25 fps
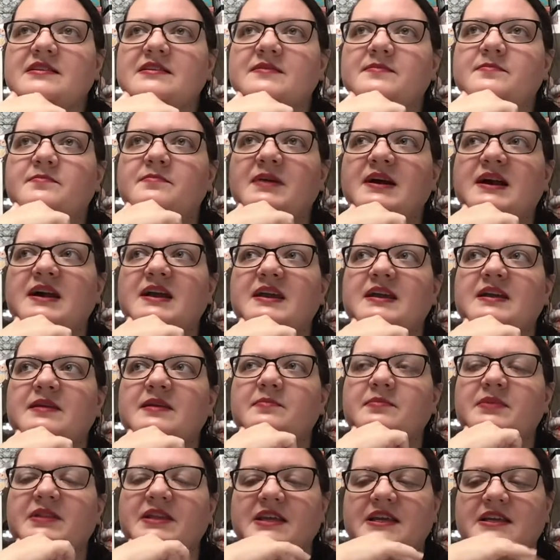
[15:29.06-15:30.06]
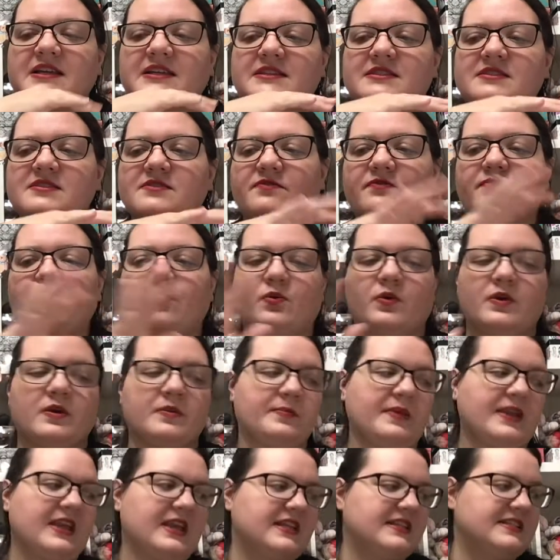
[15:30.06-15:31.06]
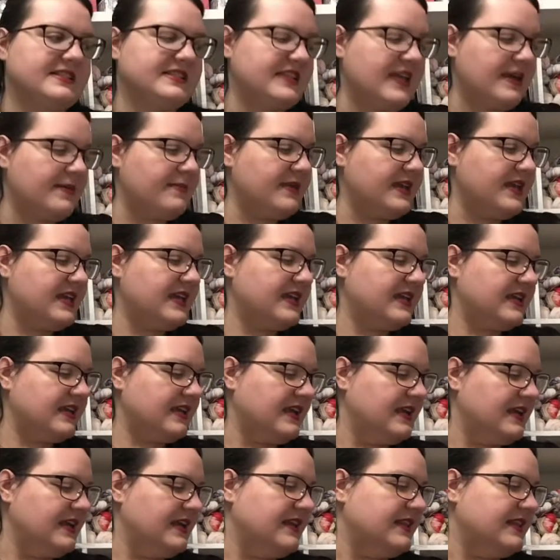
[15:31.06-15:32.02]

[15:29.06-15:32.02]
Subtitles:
my plans for Pandemic.